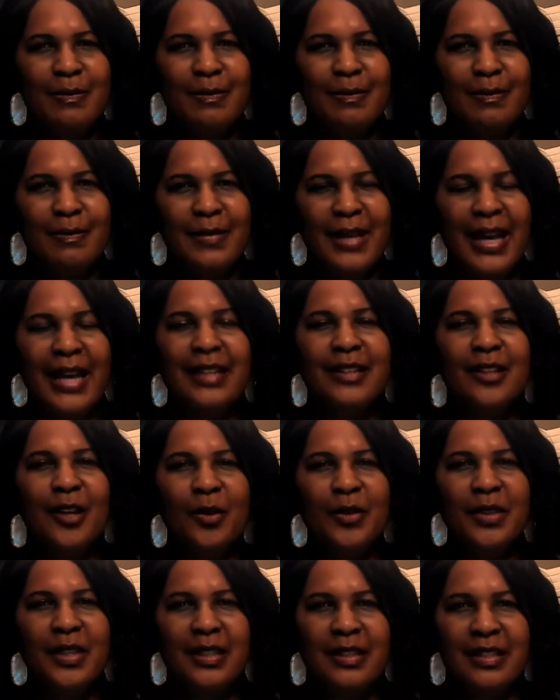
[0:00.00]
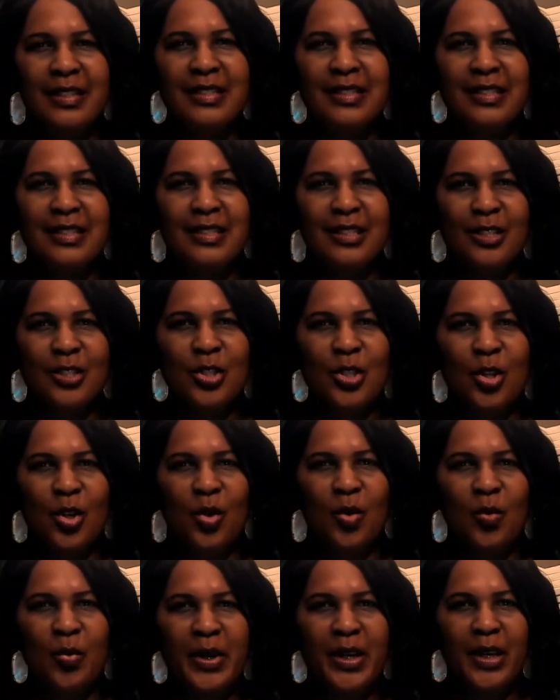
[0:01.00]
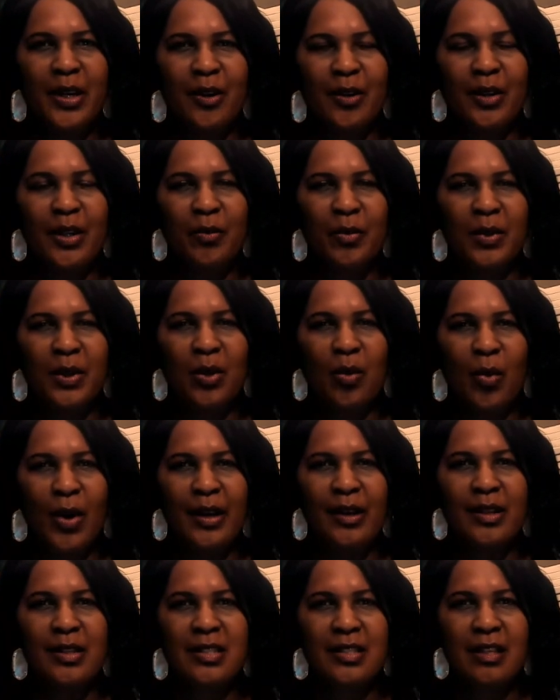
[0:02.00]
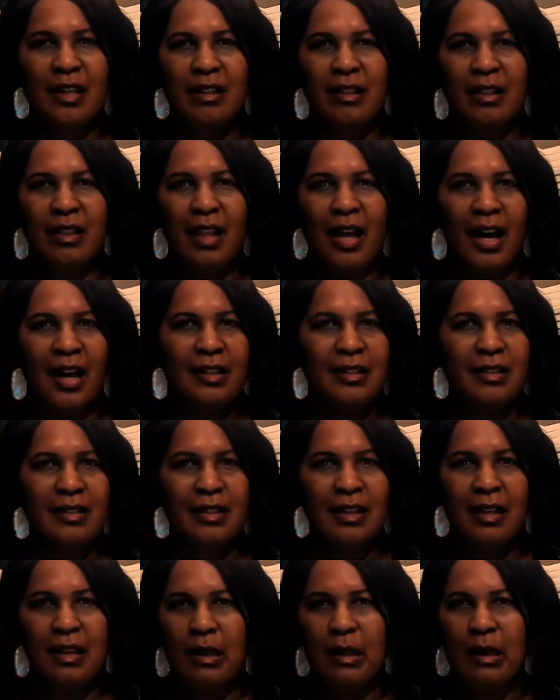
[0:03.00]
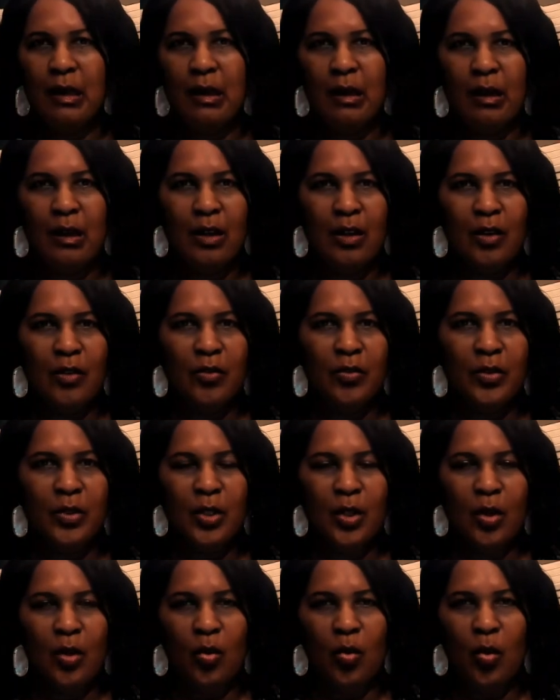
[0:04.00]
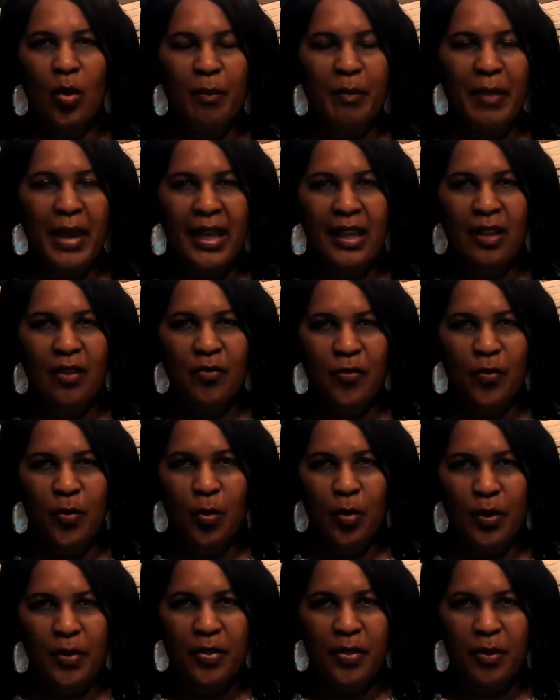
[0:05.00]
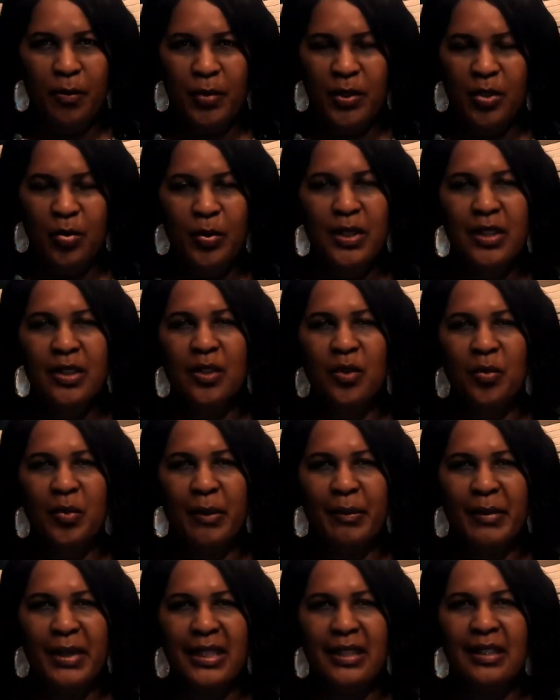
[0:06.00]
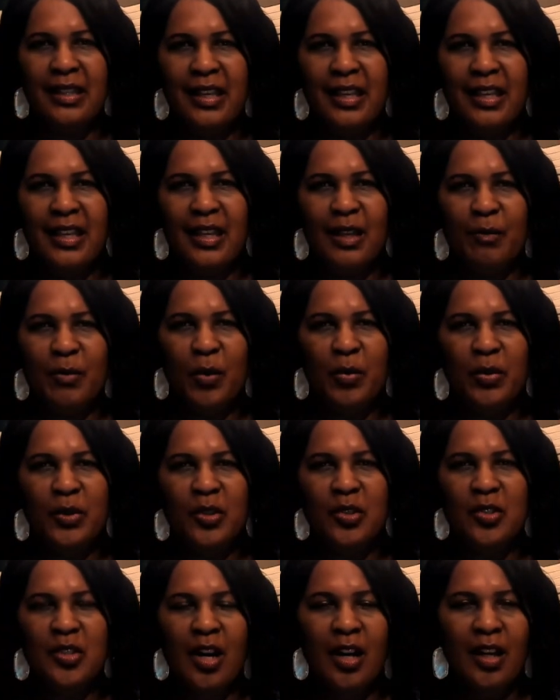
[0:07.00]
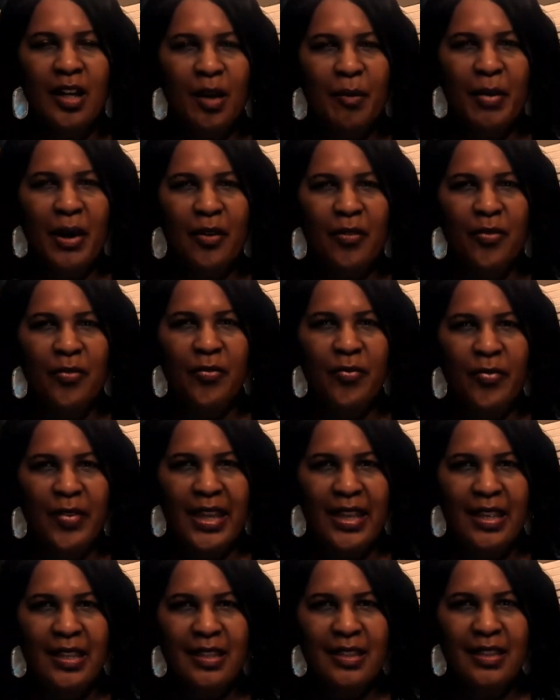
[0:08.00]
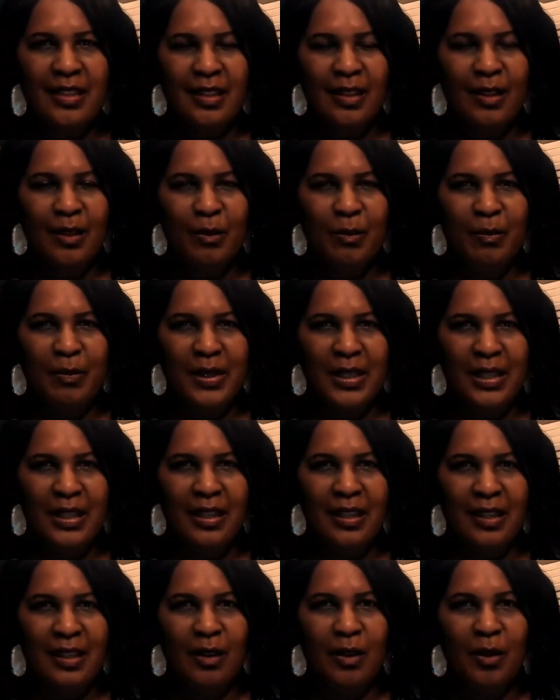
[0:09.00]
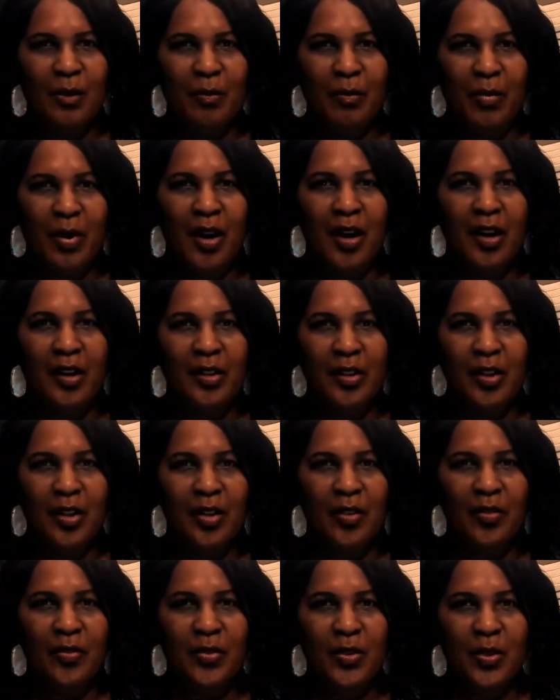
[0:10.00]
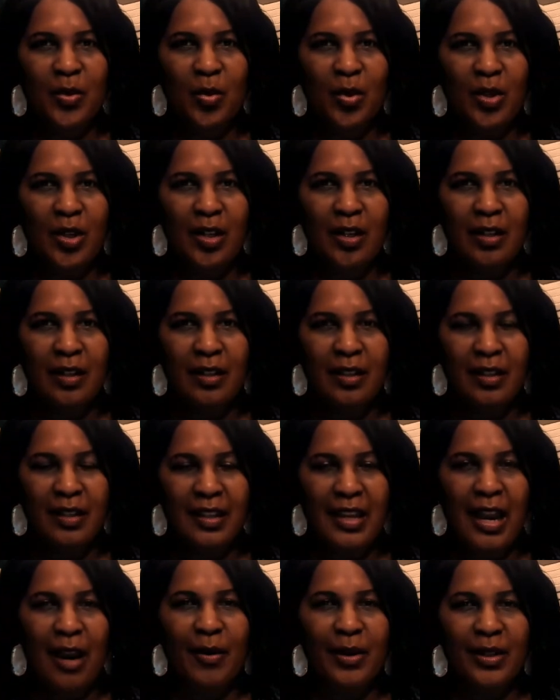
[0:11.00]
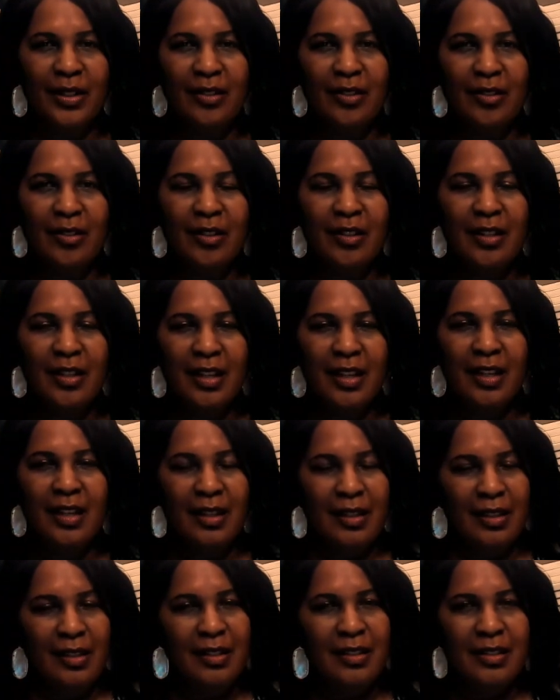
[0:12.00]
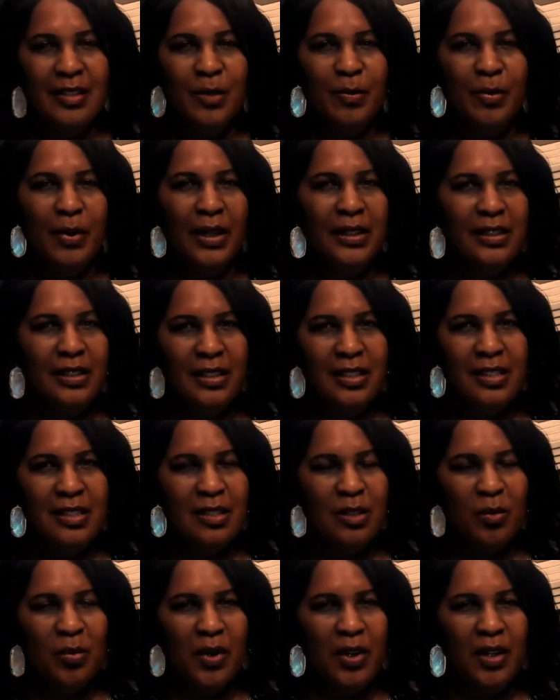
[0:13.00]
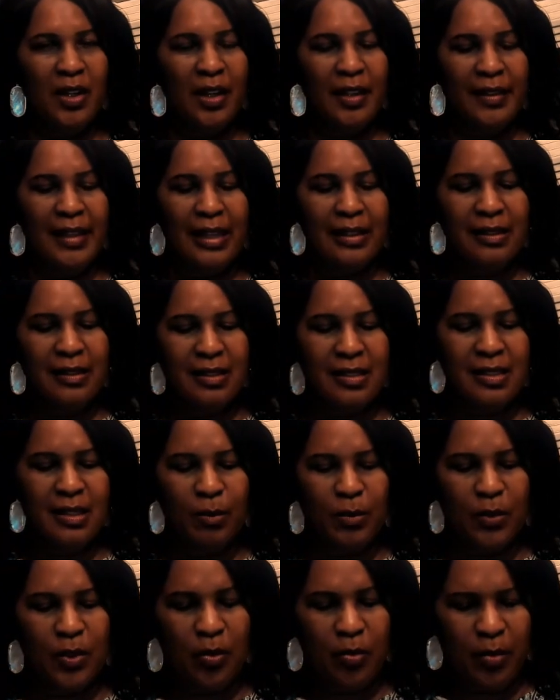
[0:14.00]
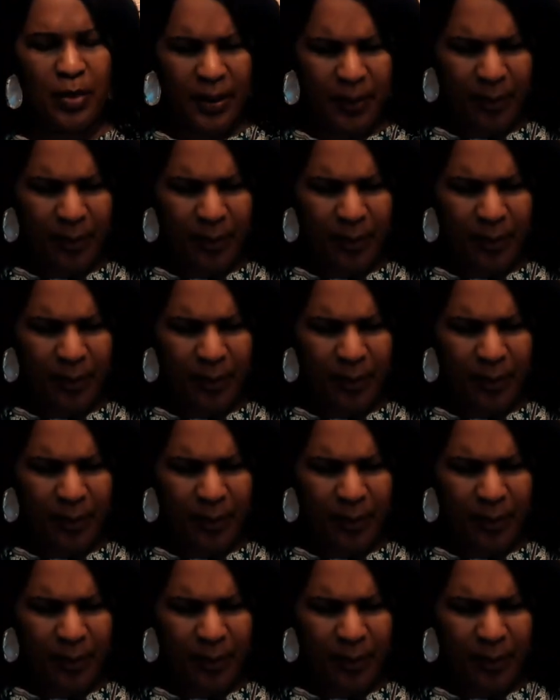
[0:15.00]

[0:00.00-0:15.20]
I know that this is a show where it requires a lot of, you know, going back and forth between the women. But when you talk about faith being part of your character, she probably needs to work on that to some degree.